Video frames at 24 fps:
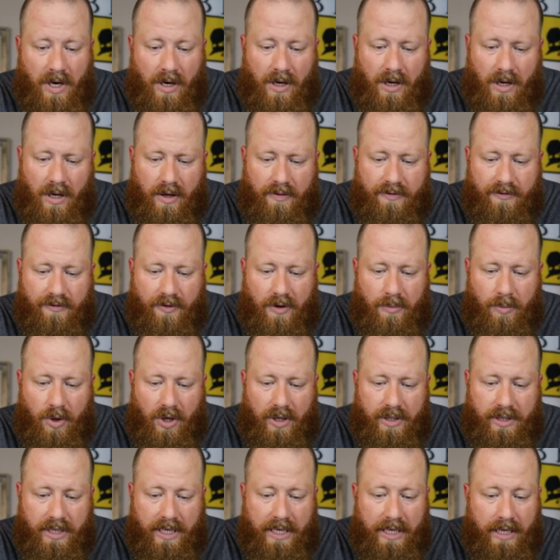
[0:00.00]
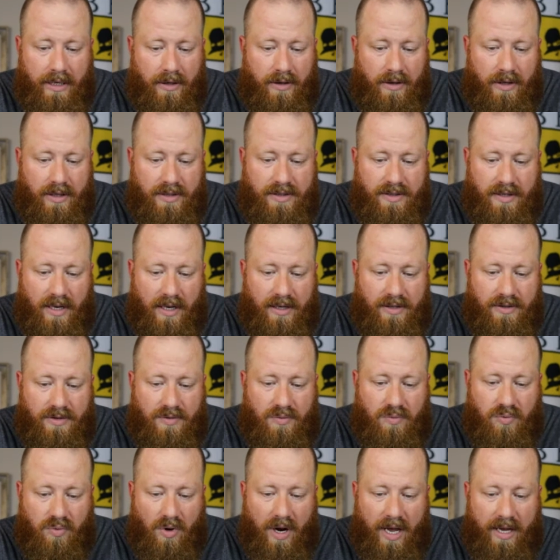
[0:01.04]
uh, from on here, it
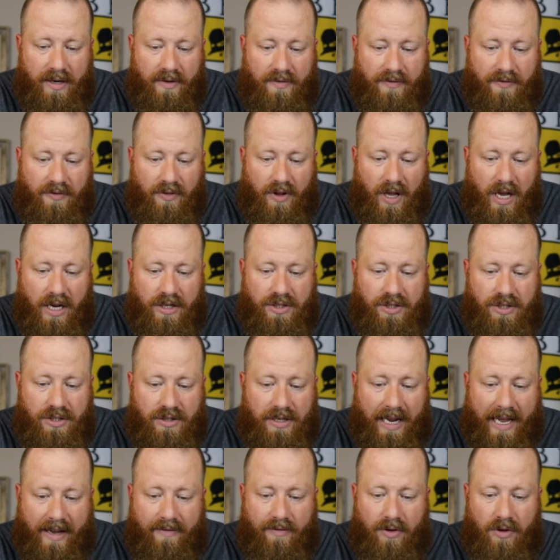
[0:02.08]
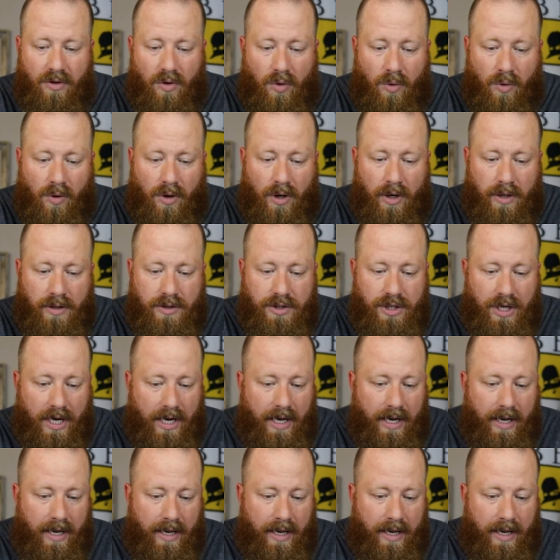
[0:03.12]
says red flesh navel orange